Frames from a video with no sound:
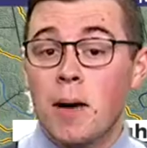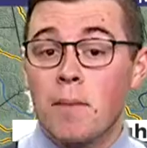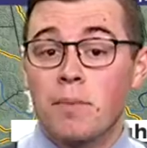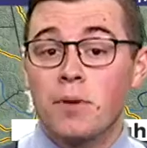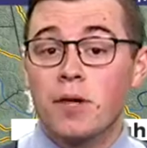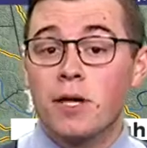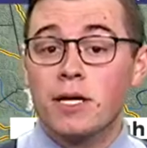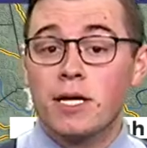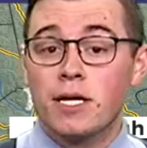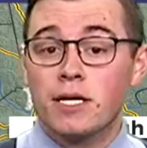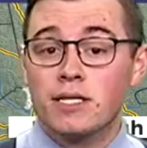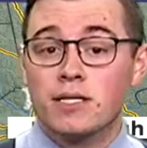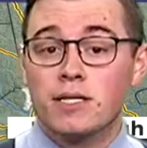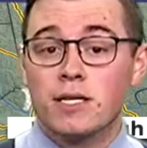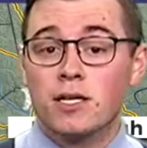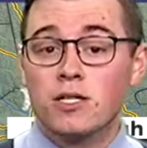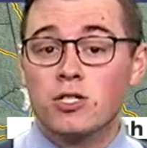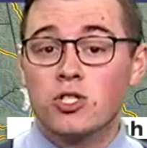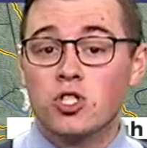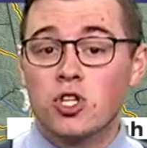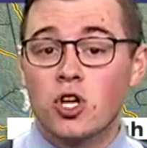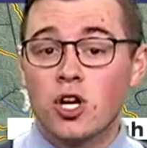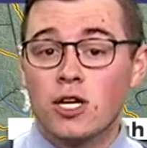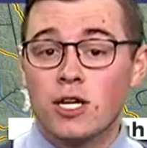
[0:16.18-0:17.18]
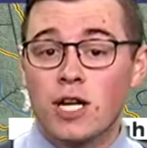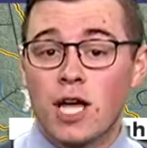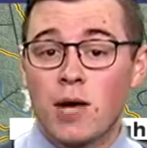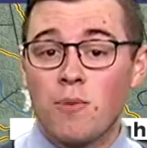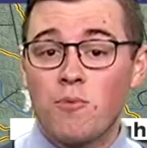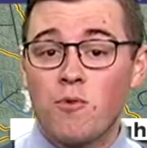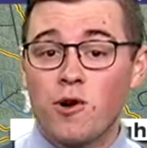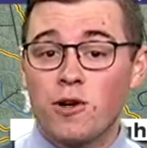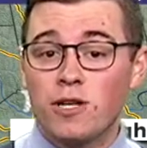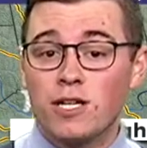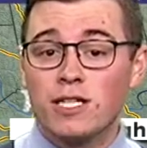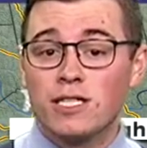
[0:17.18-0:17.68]
plenty of sunshine. And
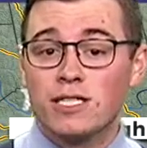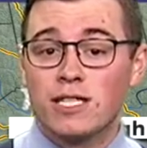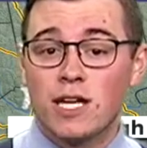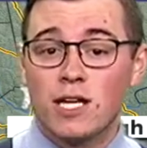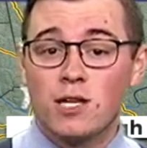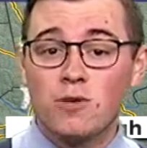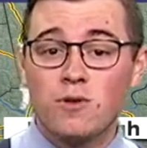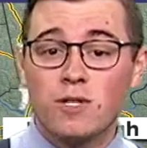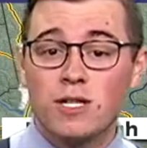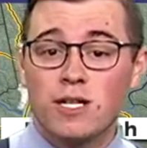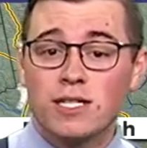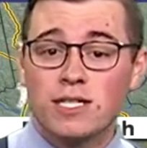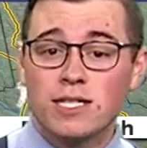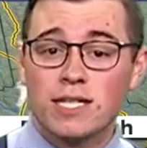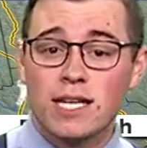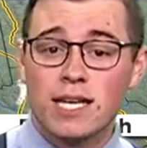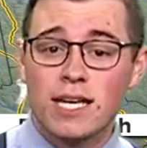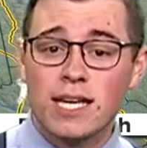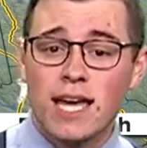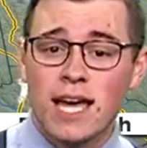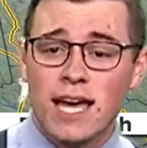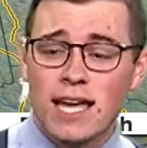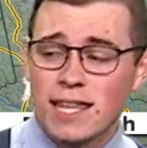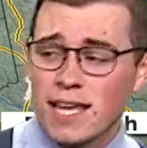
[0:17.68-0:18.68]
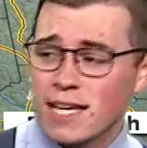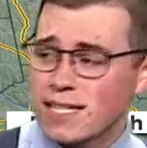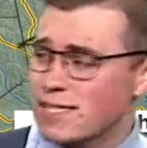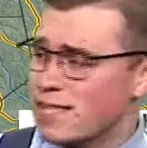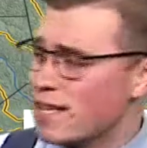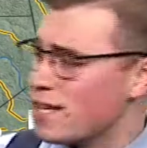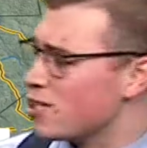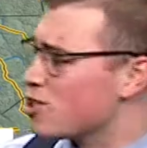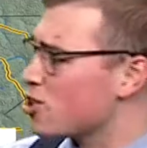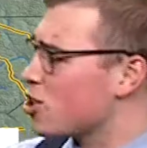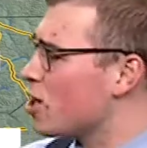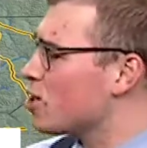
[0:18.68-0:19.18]
we're continuing to see that
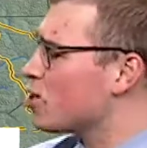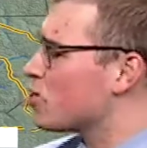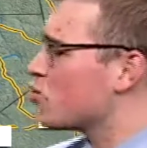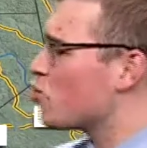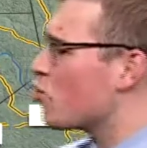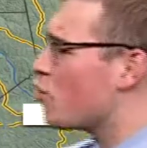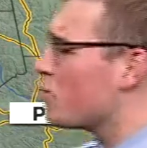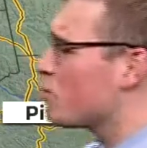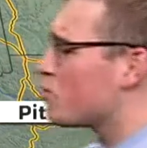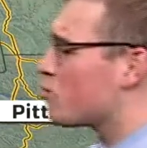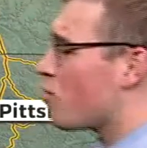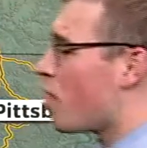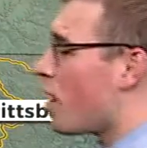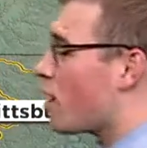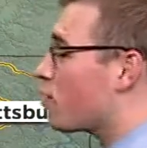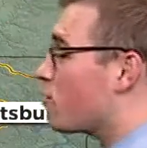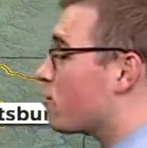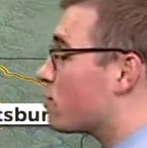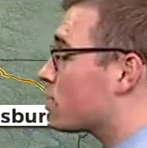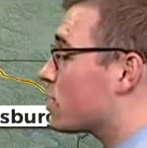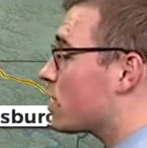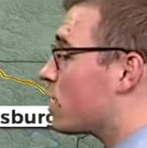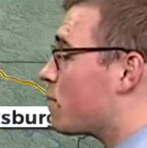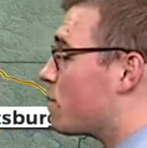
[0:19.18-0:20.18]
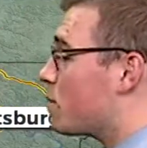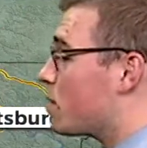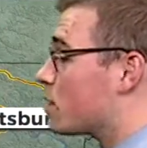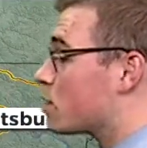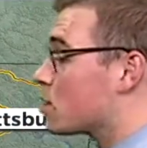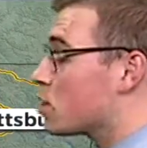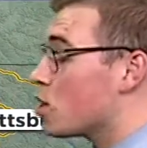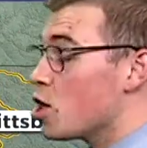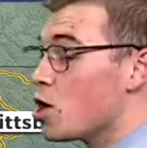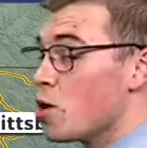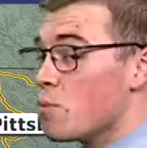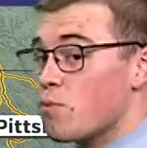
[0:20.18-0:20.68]
sunshine. Storm tracker is keeping us
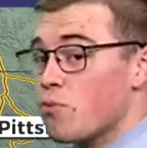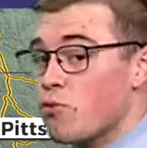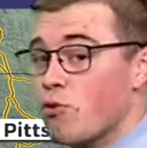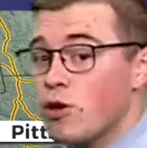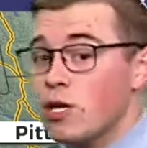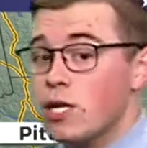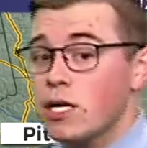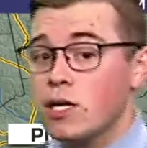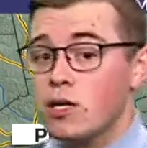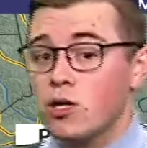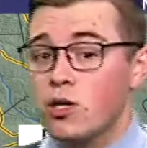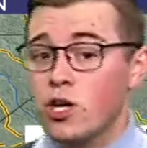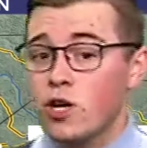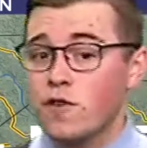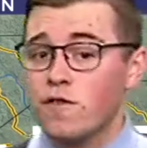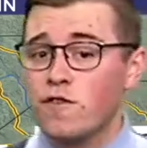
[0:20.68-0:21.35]
pretty clear